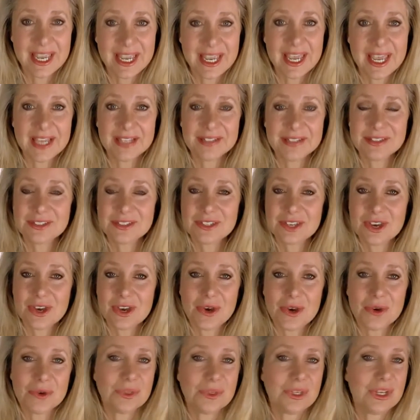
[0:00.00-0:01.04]
And
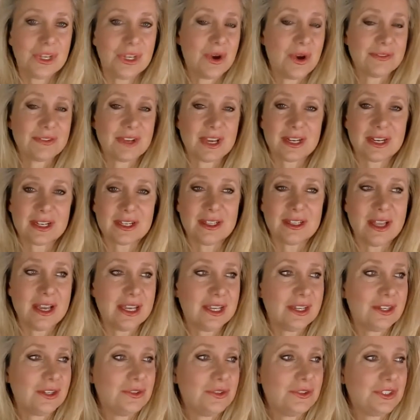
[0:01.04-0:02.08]
so, you know, I've got a
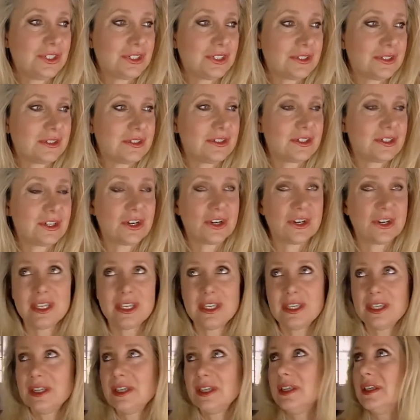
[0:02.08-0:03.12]
client who just
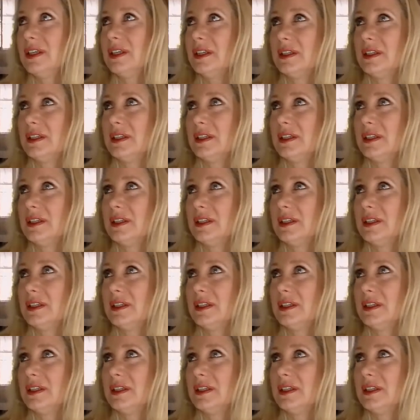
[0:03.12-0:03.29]
started